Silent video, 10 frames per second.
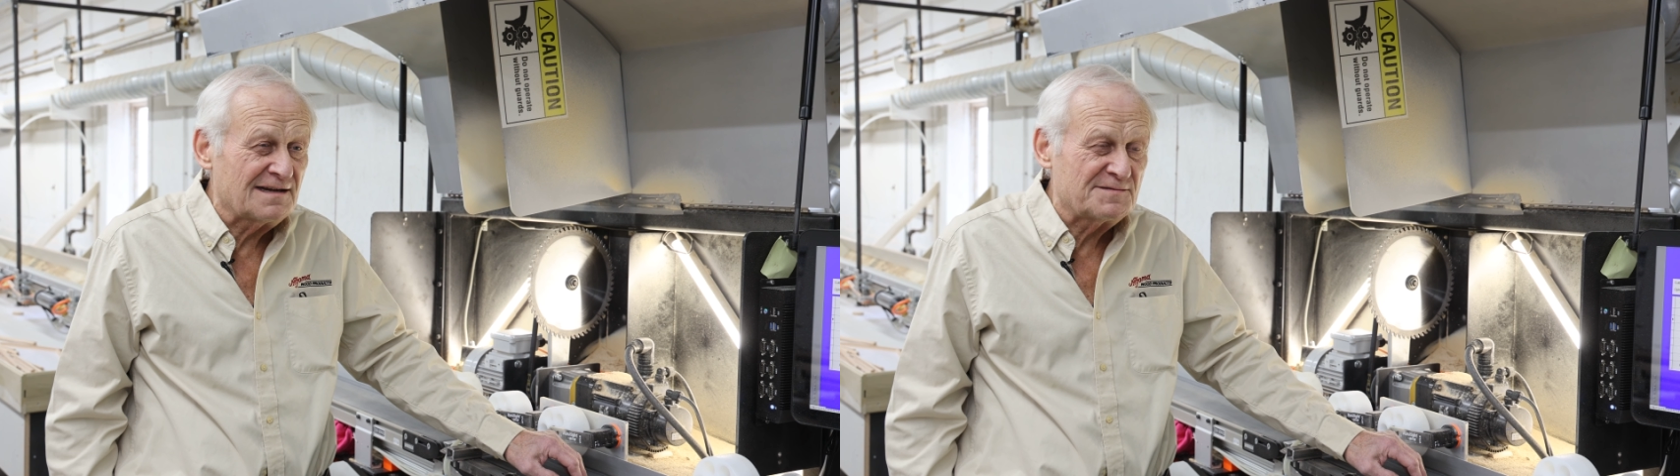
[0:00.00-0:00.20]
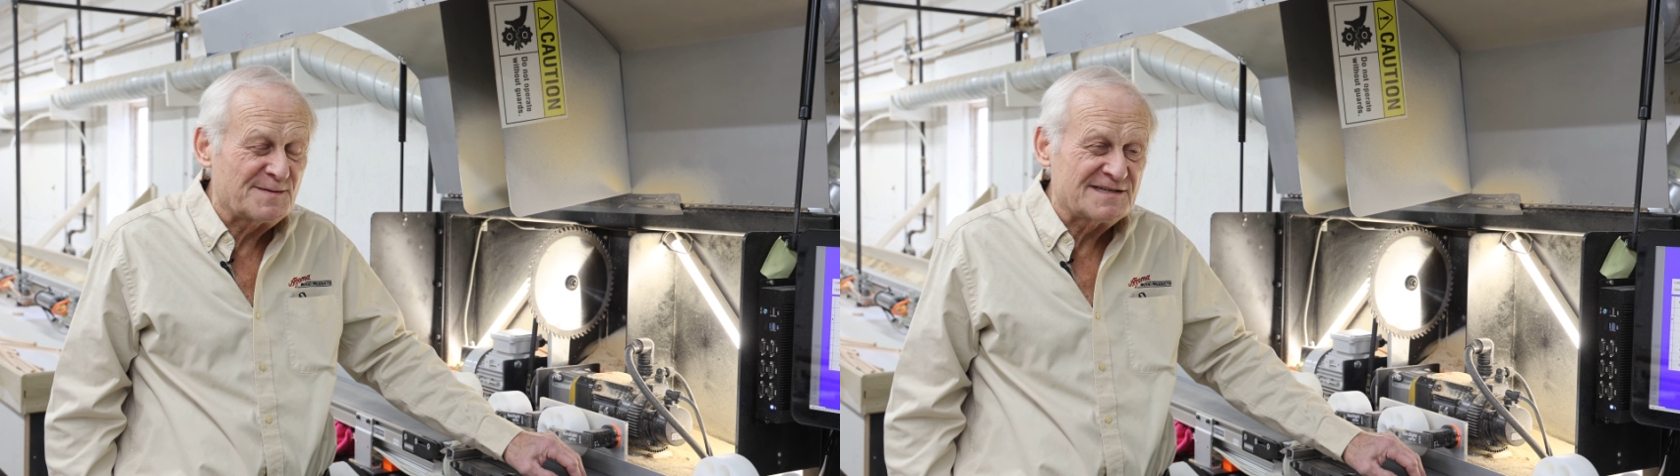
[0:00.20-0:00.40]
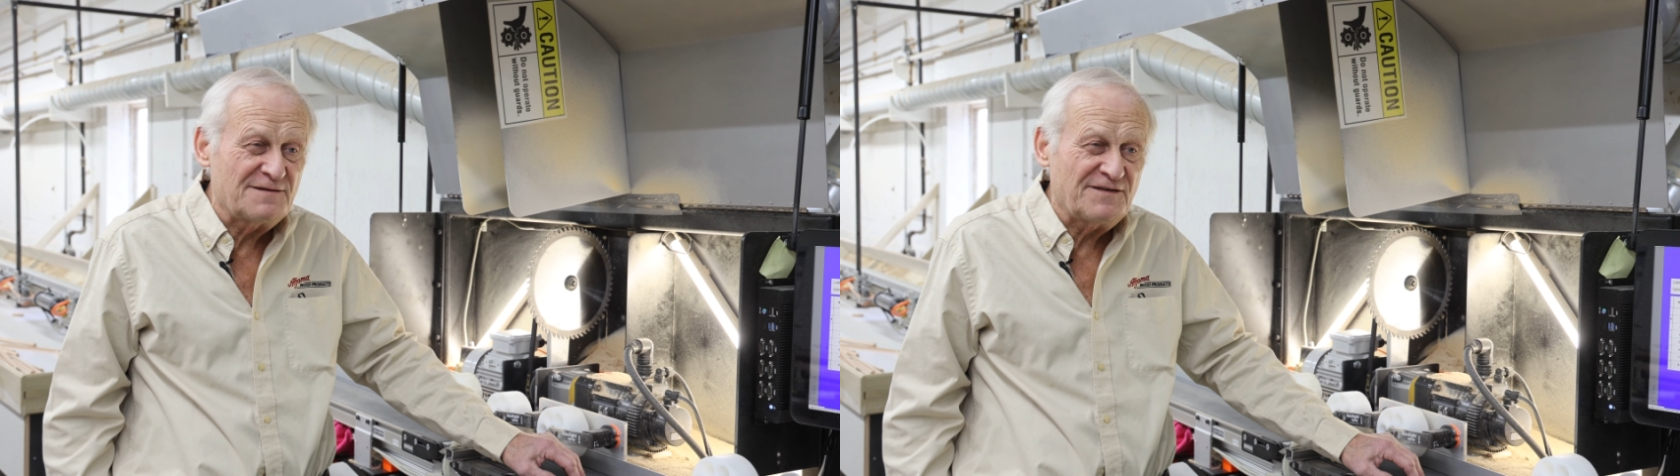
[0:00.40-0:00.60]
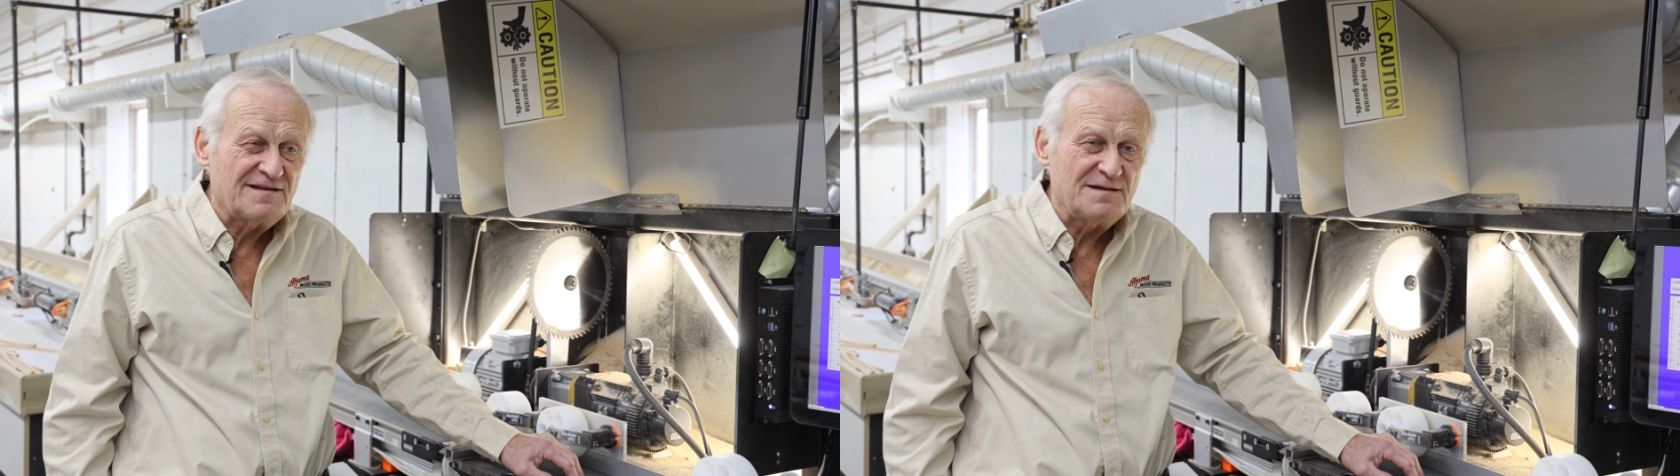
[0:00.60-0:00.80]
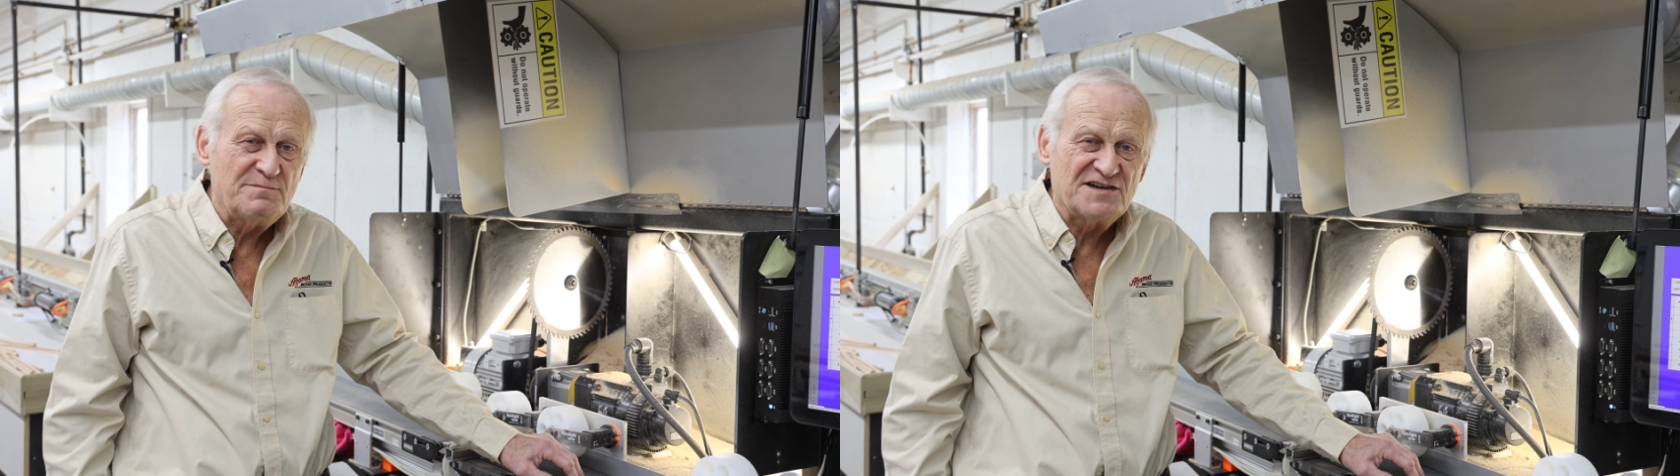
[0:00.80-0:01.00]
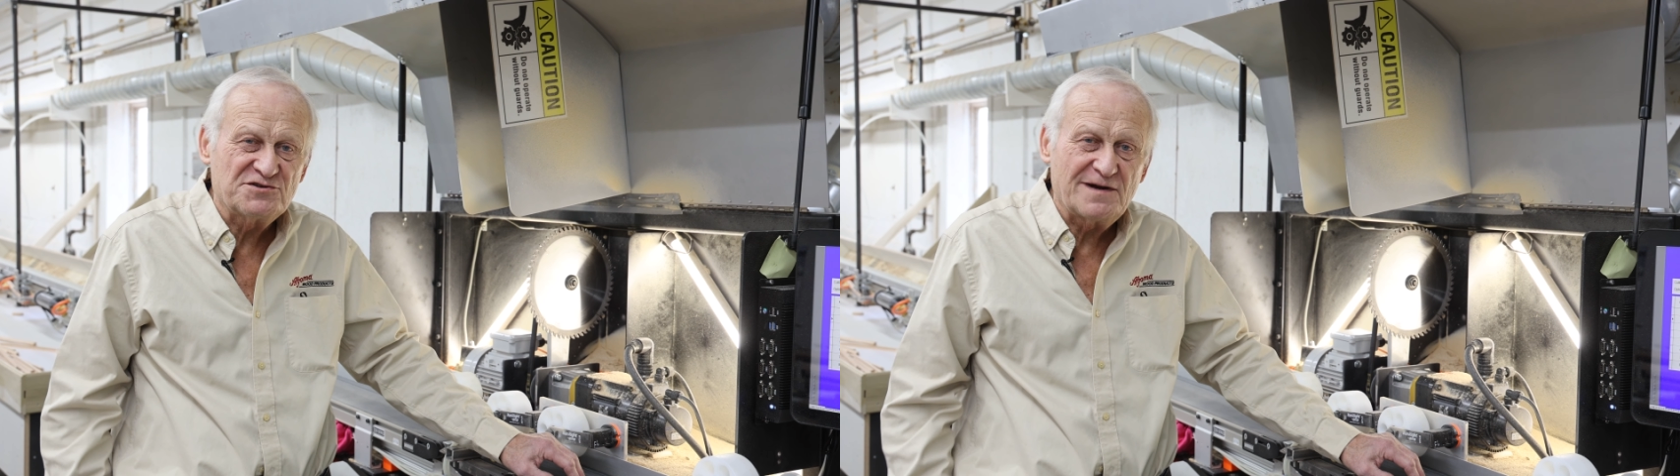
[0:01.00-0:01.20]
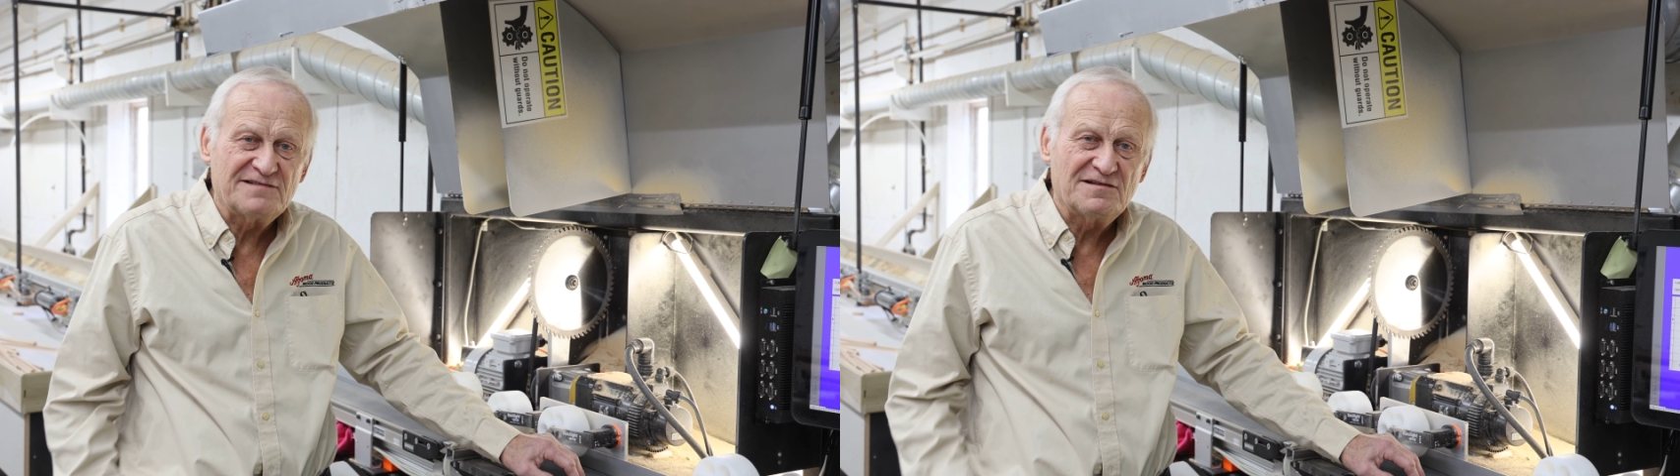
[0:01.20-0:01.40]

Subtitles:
specifically measuring the